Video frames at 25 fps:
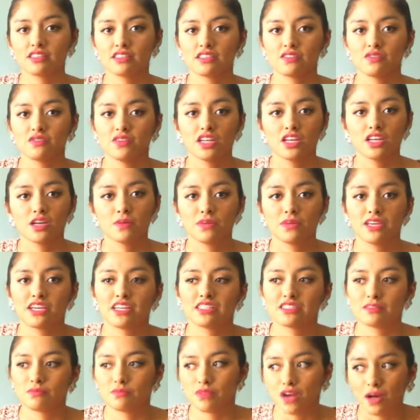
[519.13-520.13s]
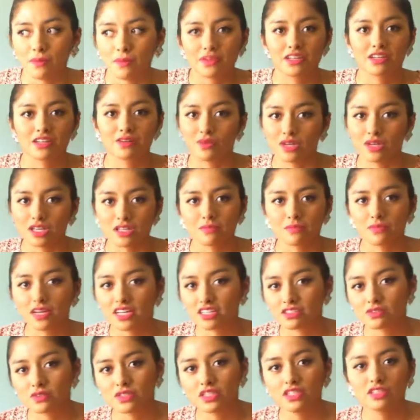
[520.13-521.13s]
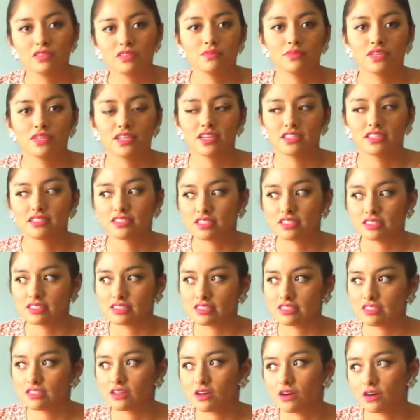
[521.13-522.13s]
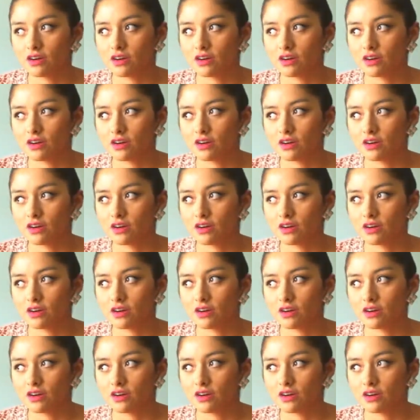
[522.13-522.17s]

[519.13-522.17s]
in this video because I'm probably going to wear them next week because it's